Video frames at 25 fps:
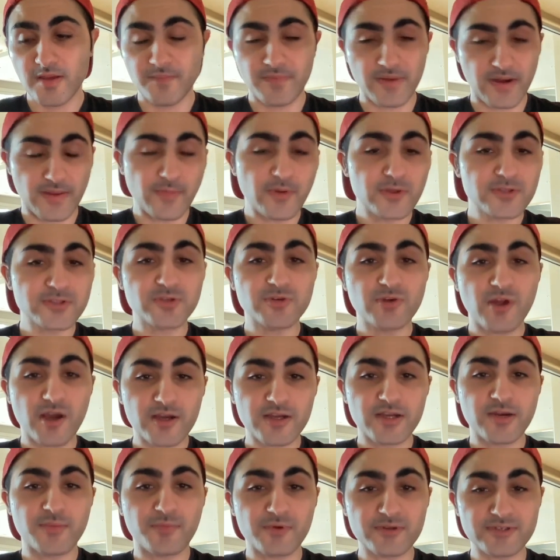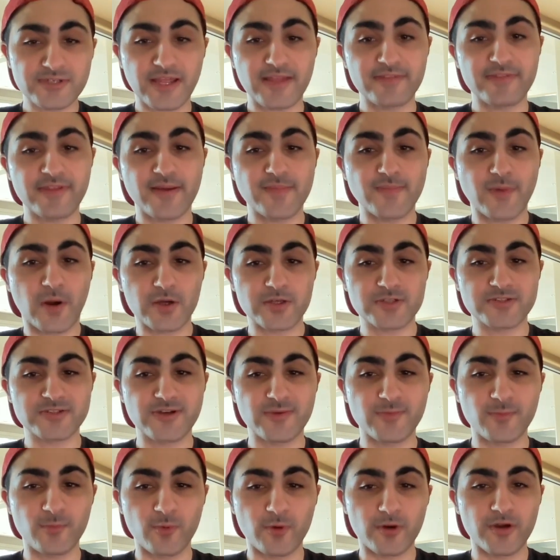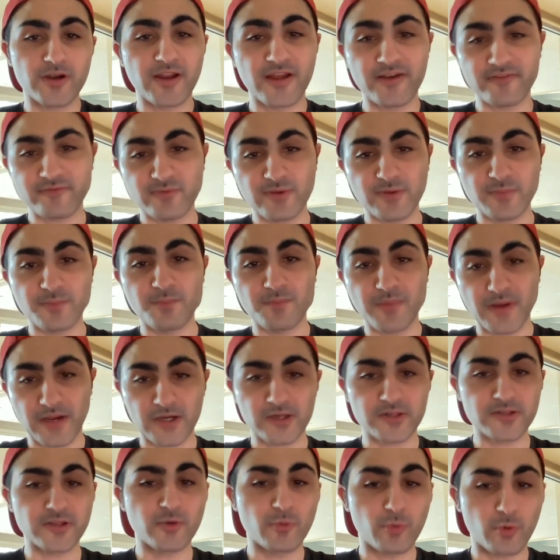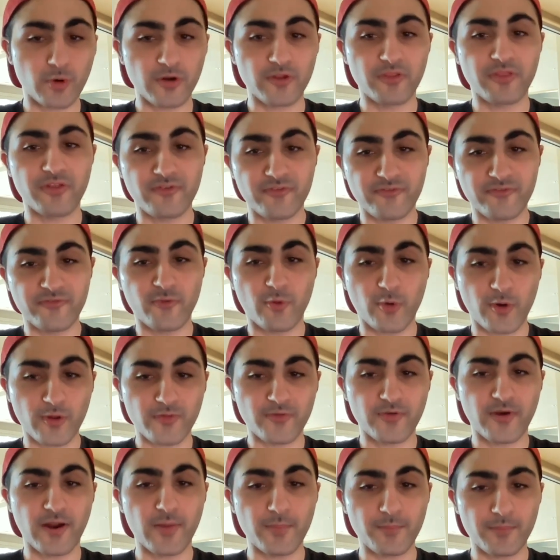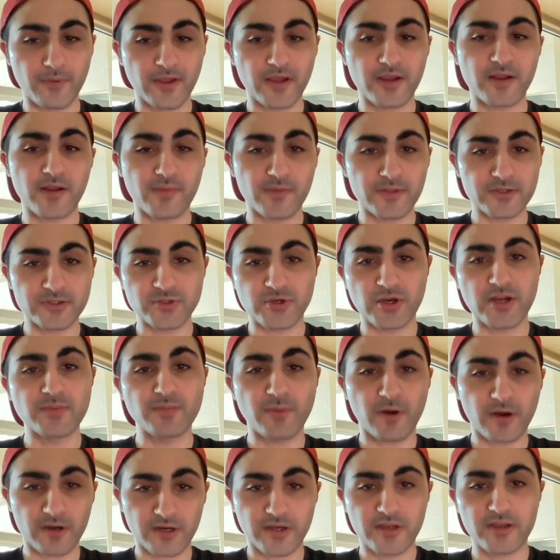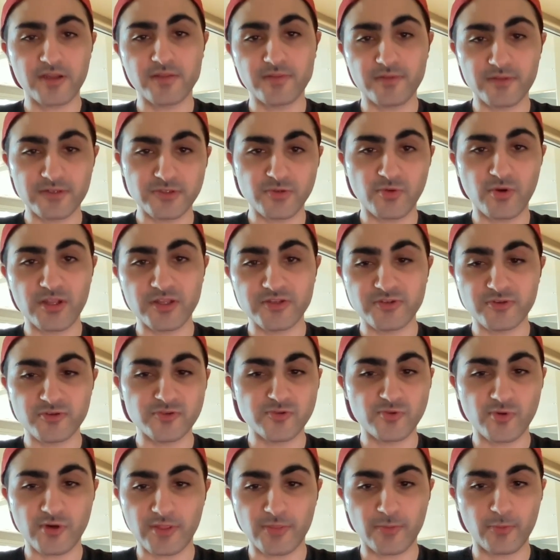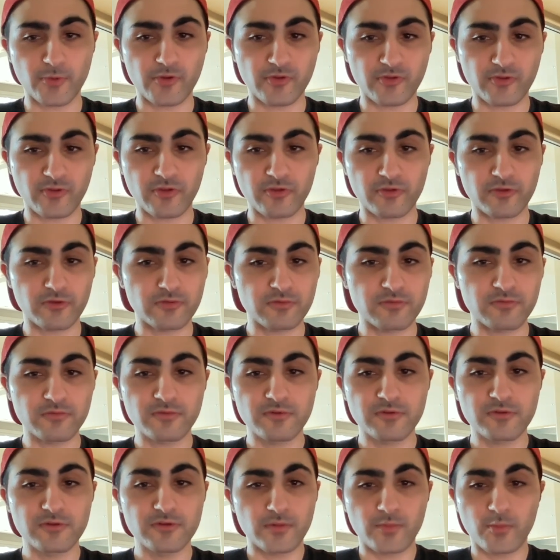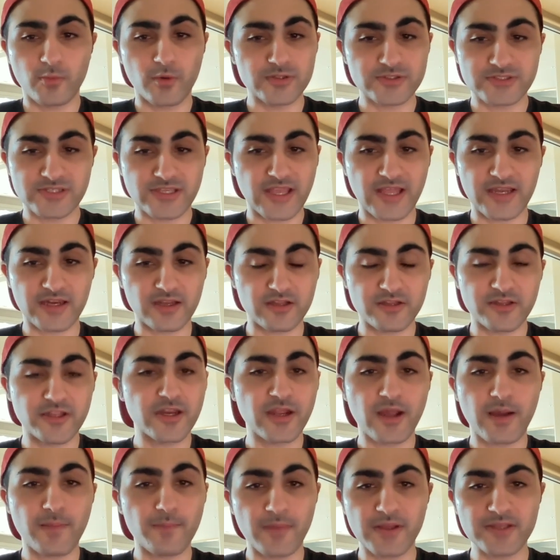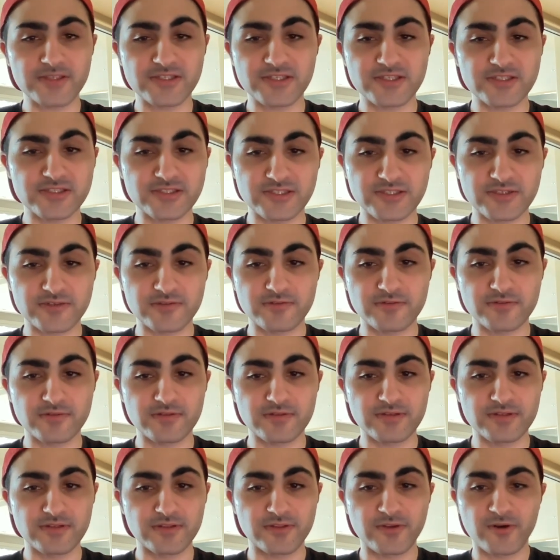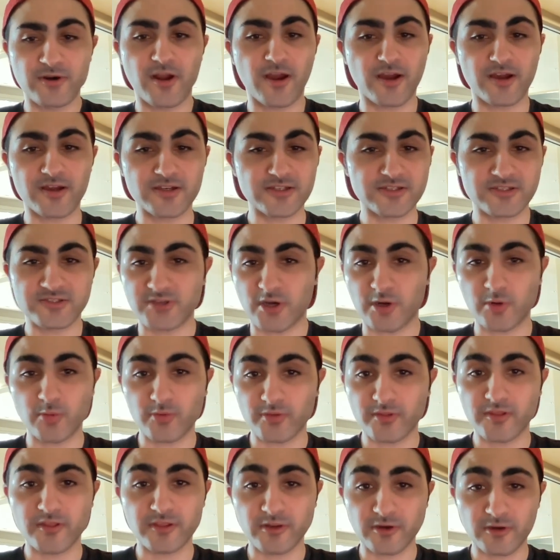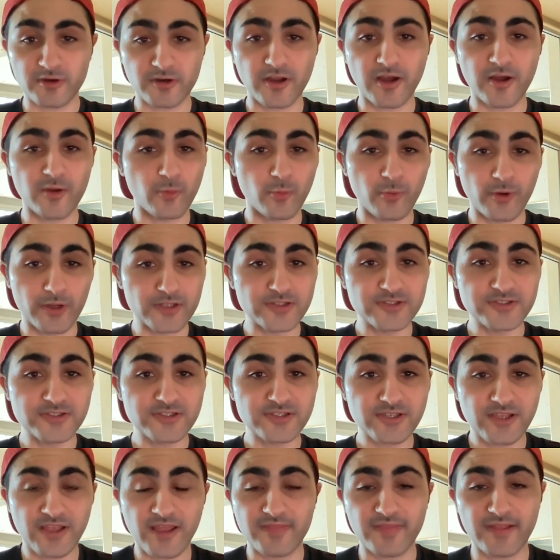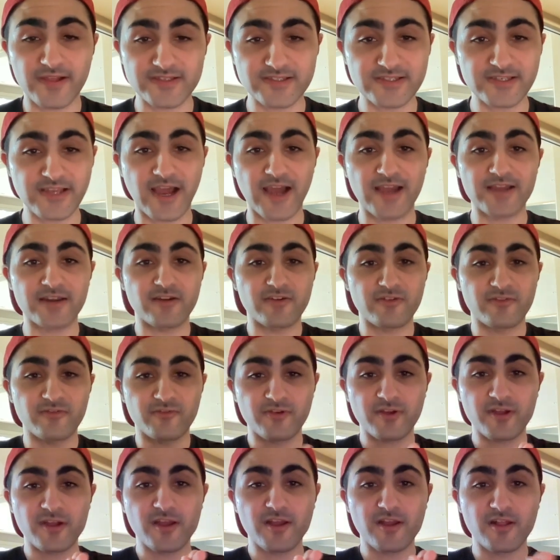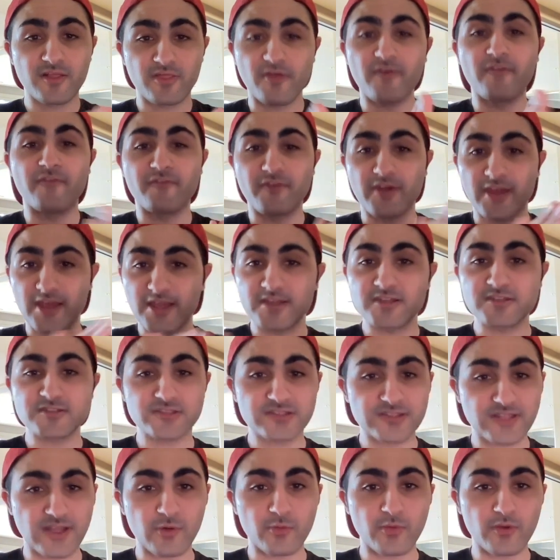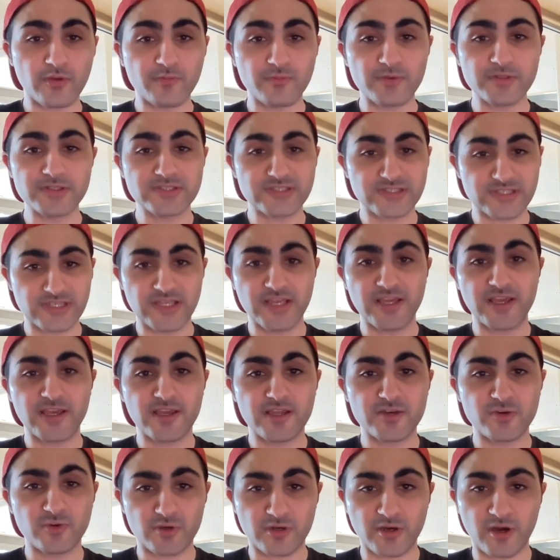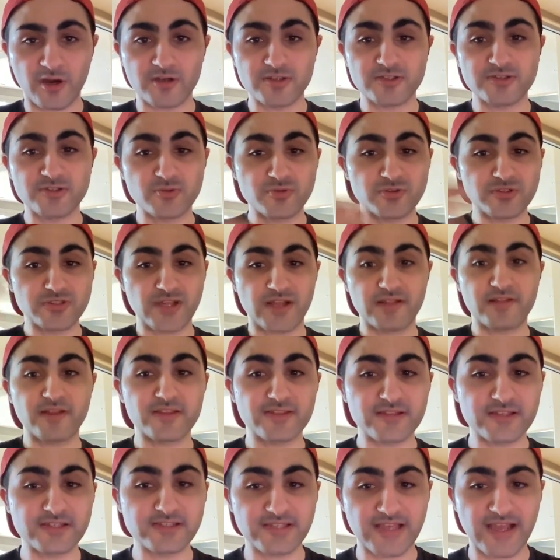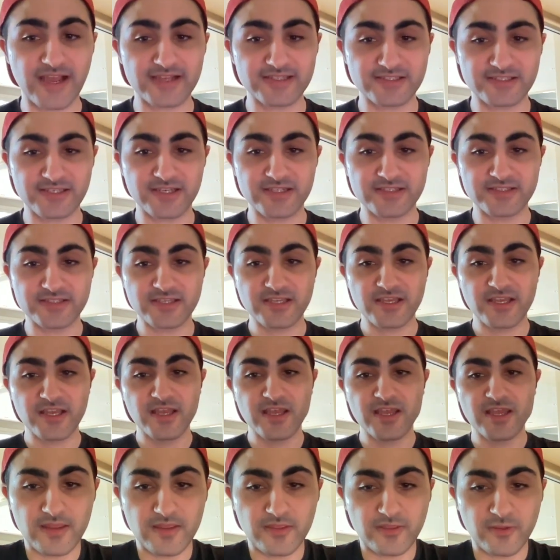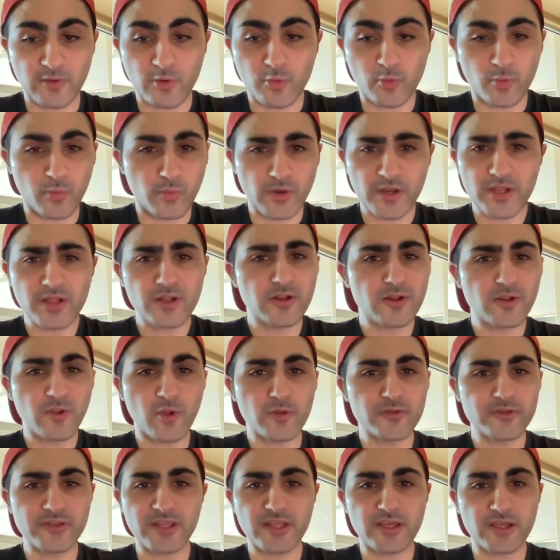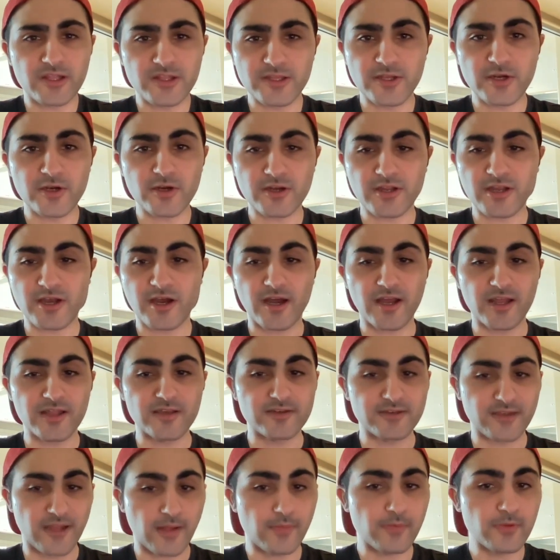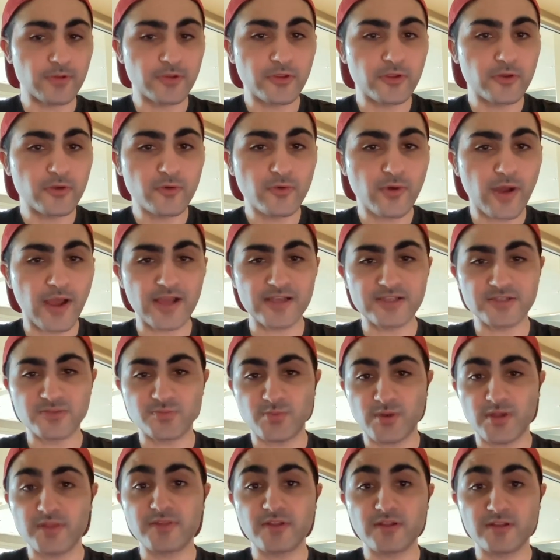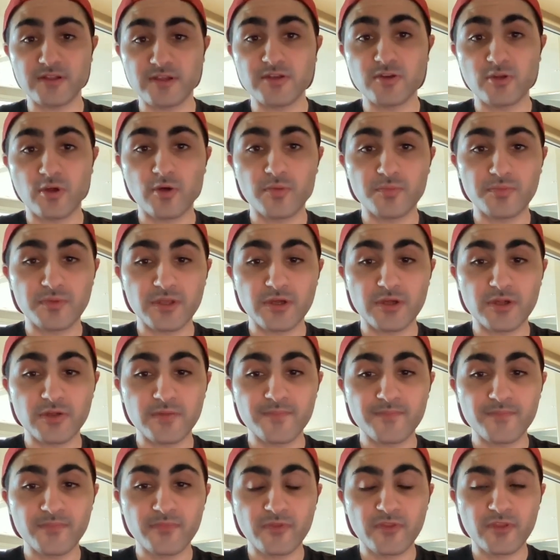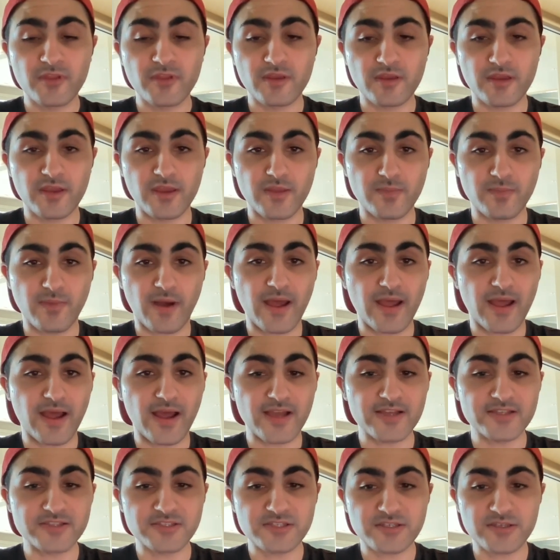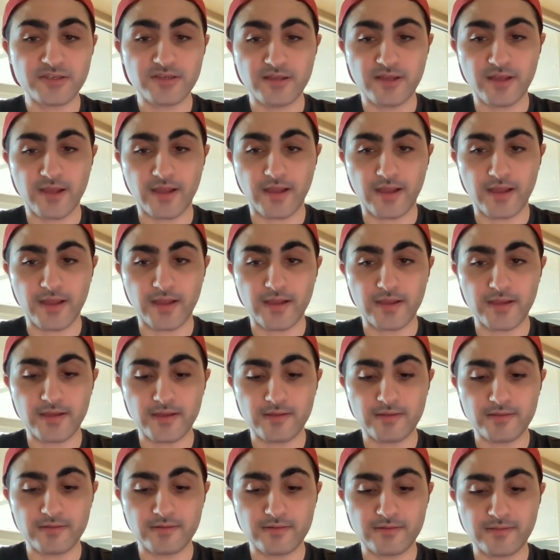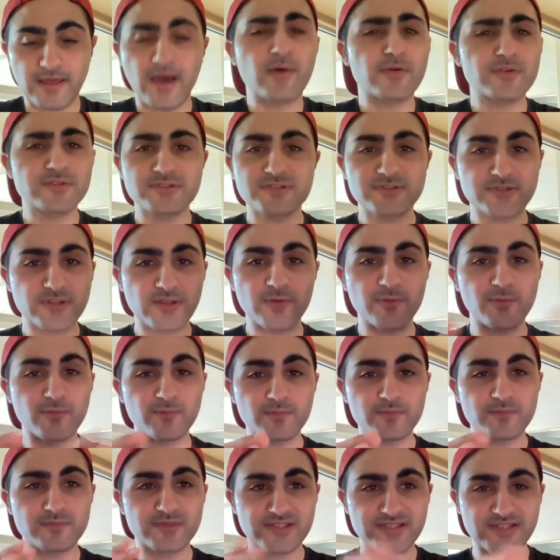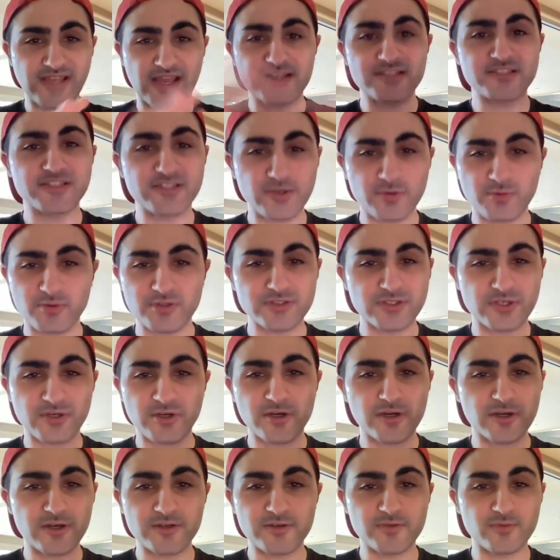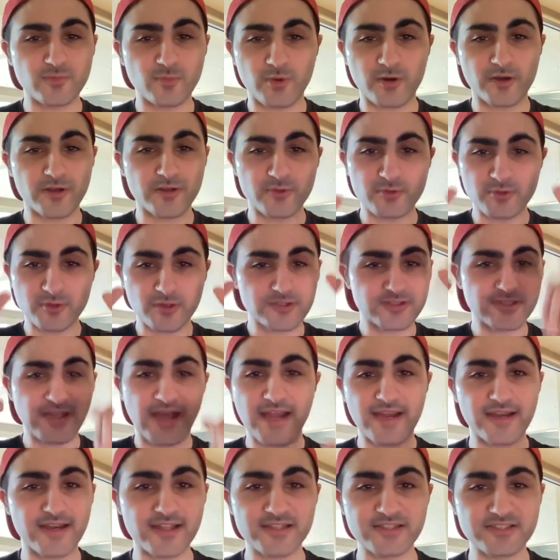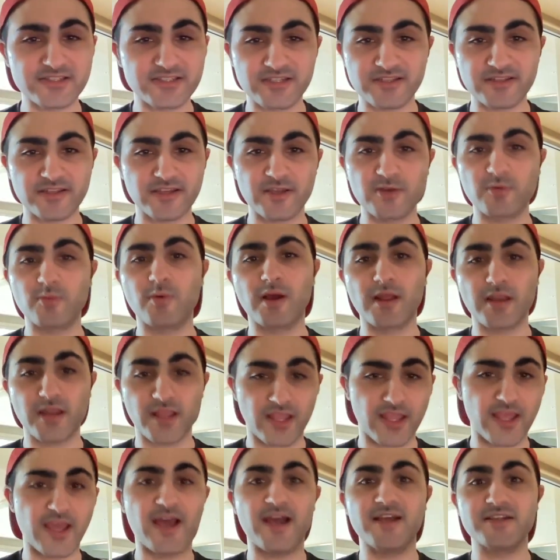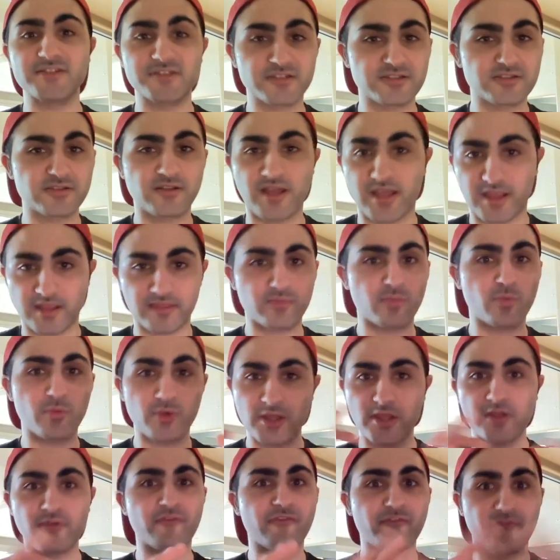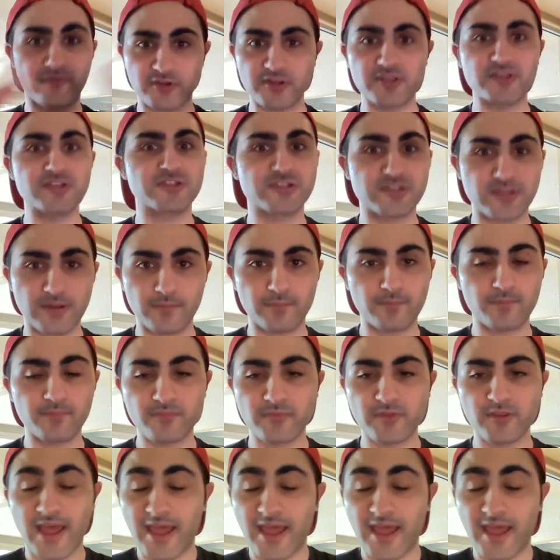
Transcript: But I'm also not going to pretend that Markstrom wouldn't have been barely worth a 4th round pick on the trade market in the 22-23 season. Once again, cleaning up messes, they're not going to start with clear-cut wins, and that's kind of the phase that we've been seeing in regards to selling these assets. The real only clear-cut W has been the Lindholm deal, in my eyes. That was the sexy return where you looked at it instantly and went, yes, like, we fleeced them.